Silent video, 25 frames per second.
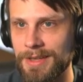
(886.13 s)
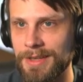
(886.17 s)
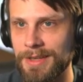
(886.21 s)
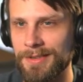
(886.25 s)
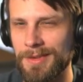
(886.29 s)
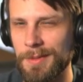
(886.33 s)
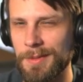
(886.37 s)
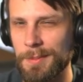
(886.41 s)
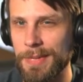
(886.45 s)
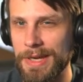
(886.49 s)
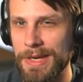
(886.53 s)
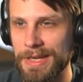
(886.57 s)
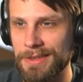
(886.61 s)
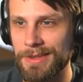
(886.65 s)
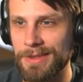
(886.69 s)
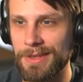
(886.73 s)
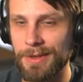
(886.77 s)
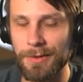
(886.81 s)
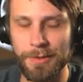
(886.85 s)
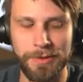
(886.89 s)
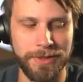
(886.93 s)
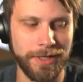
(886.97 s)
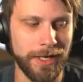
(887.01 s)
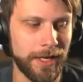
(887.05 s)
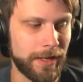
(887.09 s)
it's about the
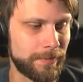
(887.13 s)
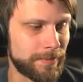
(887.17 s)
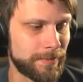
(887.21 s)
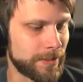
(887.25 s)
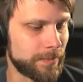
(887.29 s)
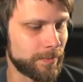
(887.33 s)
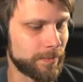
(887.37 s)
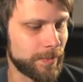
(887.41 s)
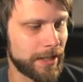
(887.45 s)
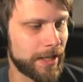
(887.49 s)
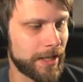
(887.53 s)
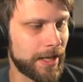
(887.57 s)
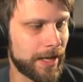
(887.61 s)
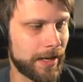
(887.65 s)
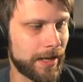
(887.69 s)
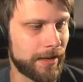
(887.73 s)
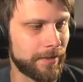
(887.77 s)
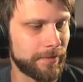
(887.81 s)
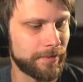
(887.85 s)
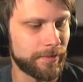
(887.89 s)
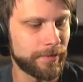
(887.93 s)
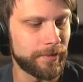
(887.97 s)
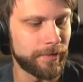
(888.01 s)
only option we have.